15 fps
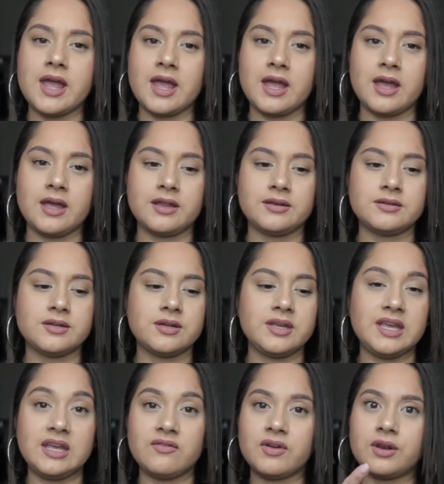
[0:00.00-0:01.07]
and
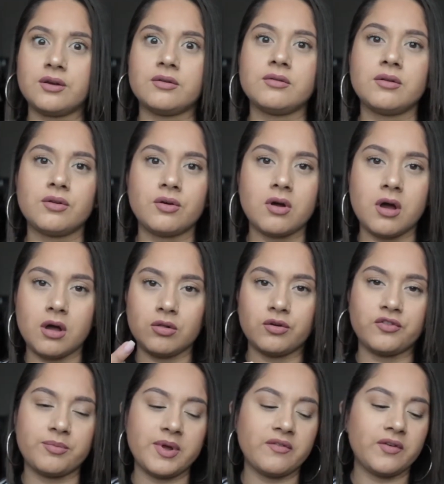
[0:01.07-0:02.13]
even all
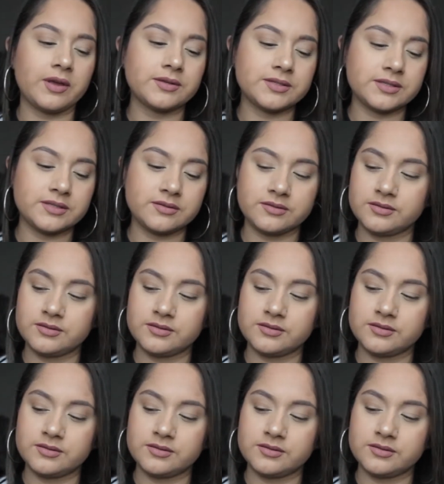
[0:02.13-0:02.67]
over my face.